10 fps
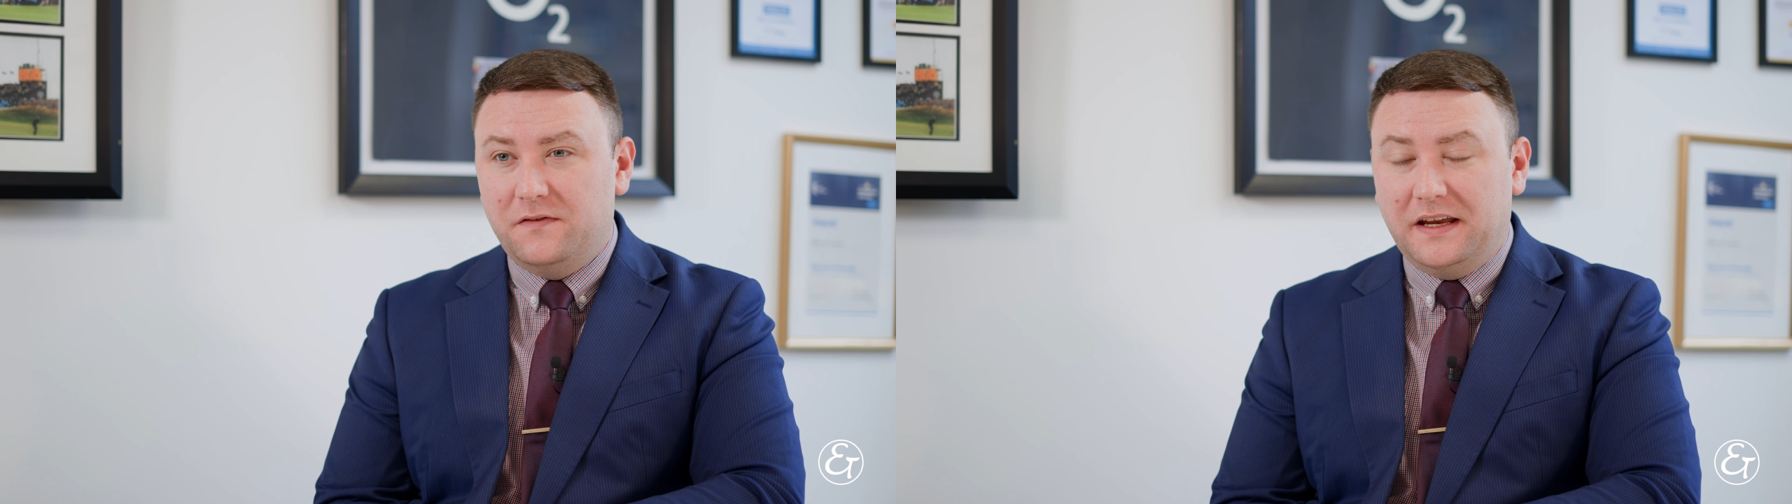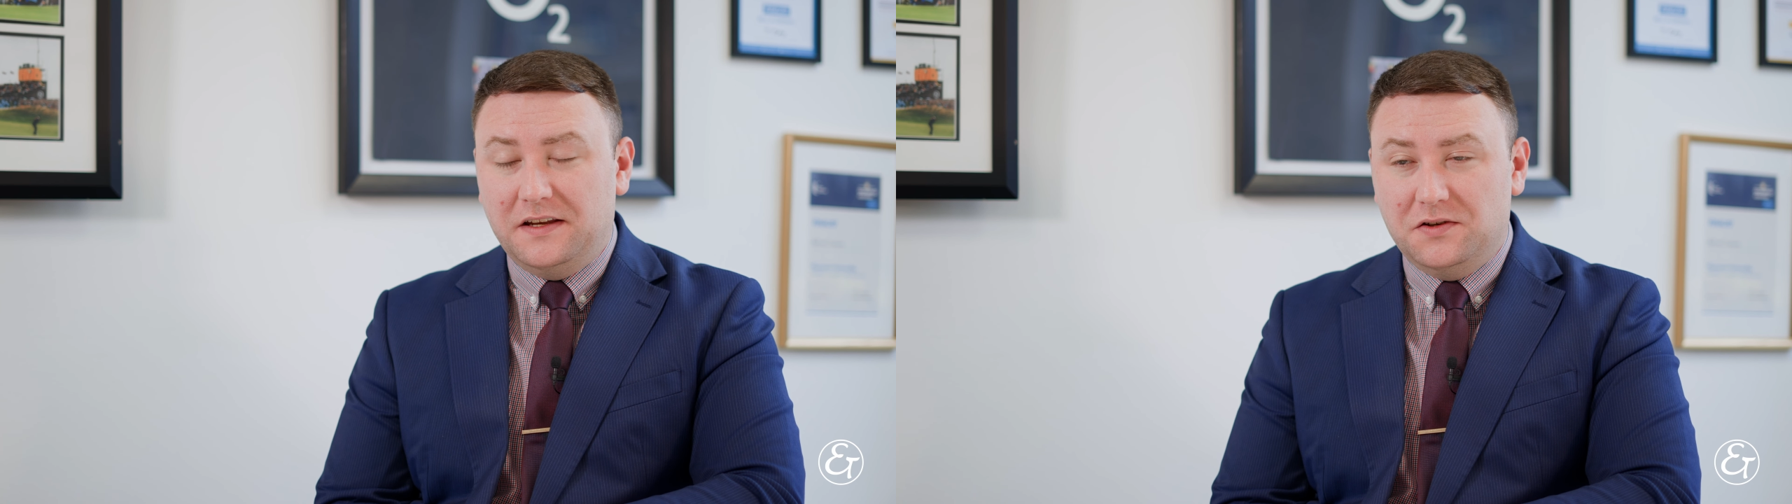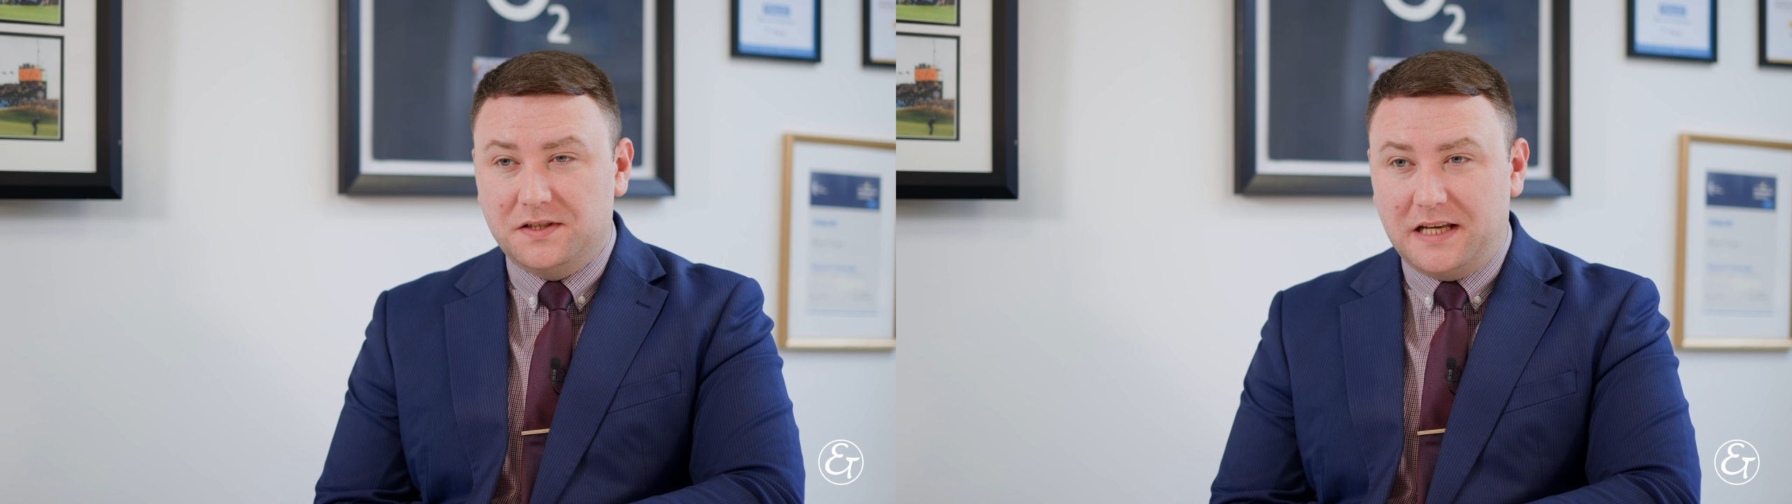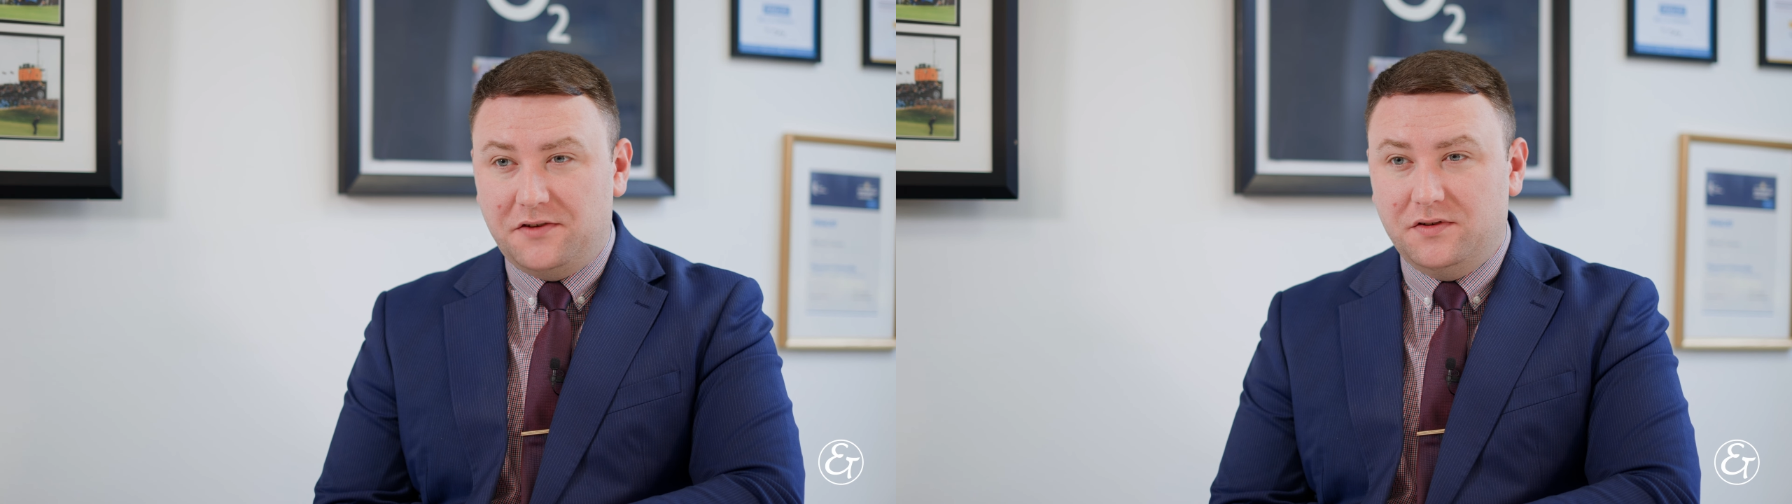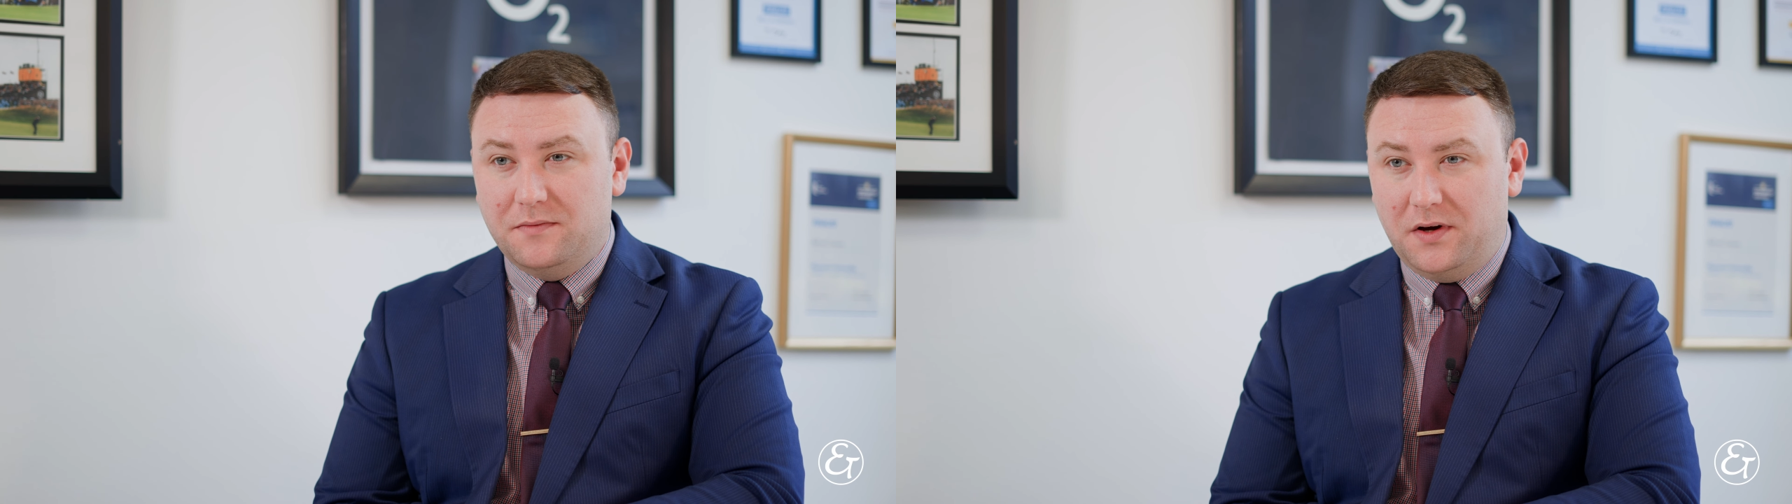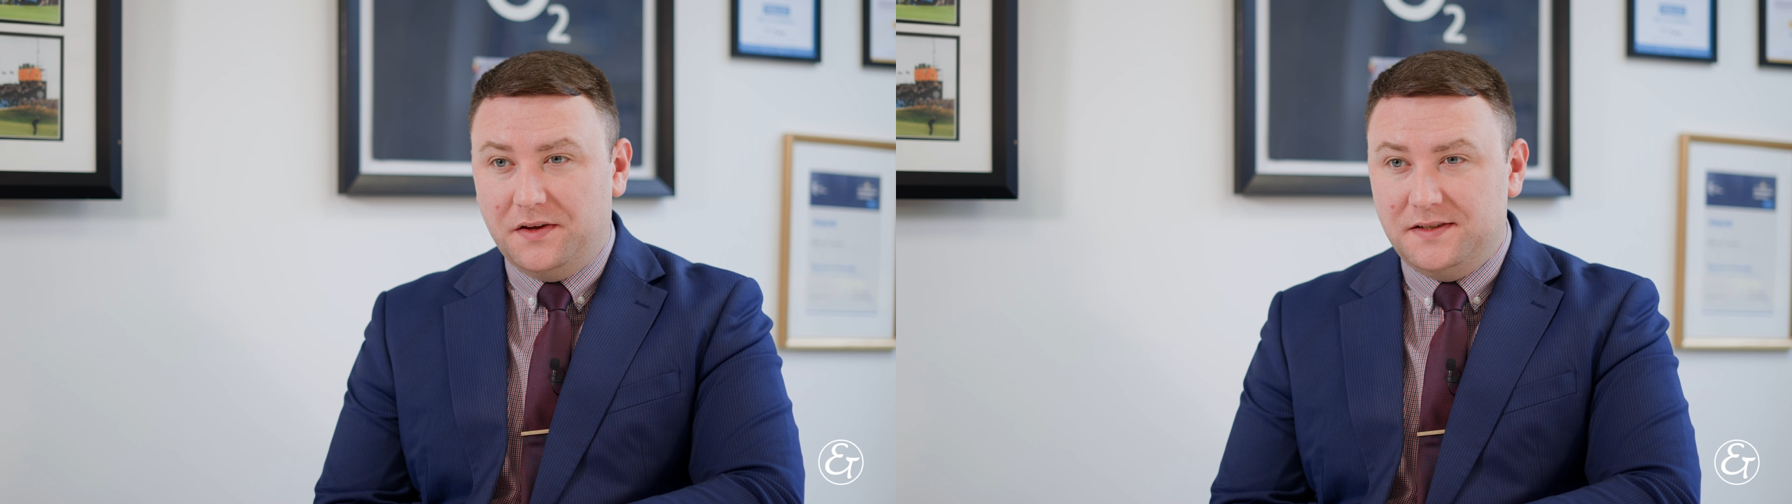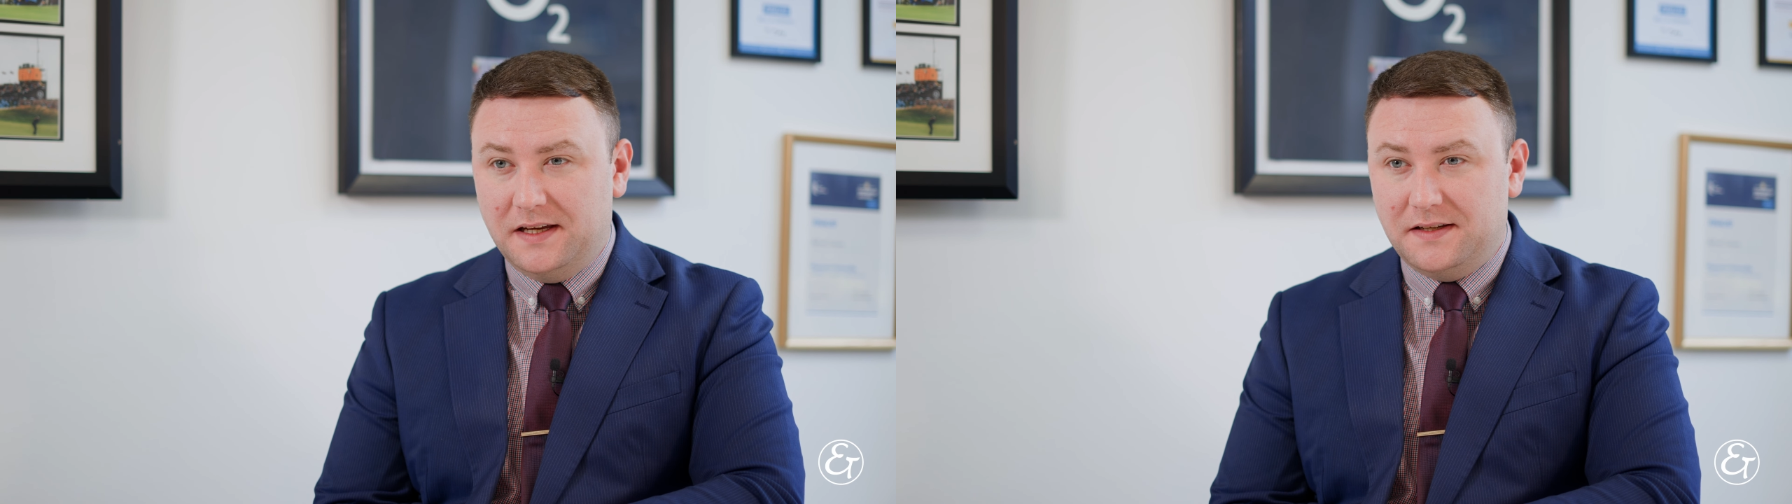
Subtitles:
for getting your statutory demand set